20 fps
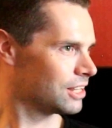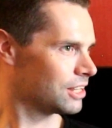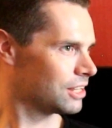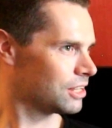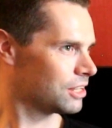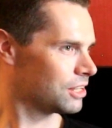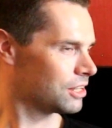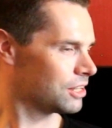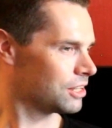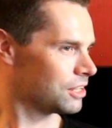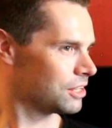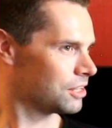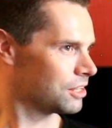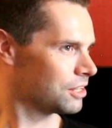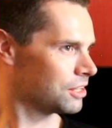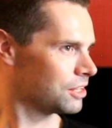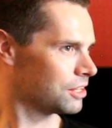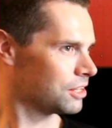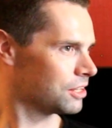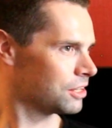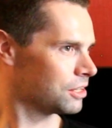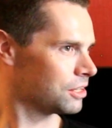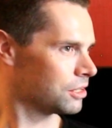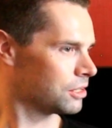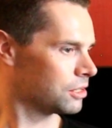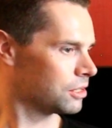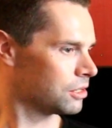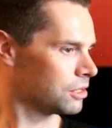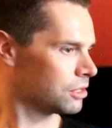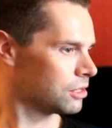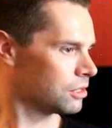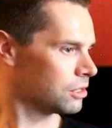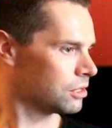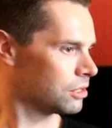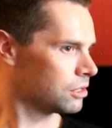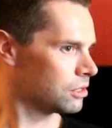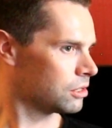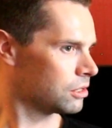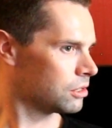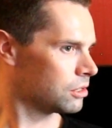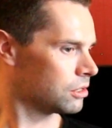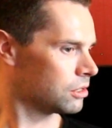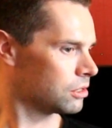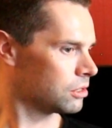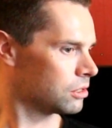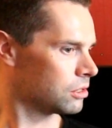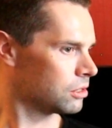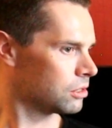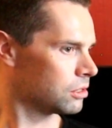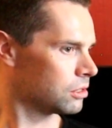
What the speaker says: The person shown says nothing.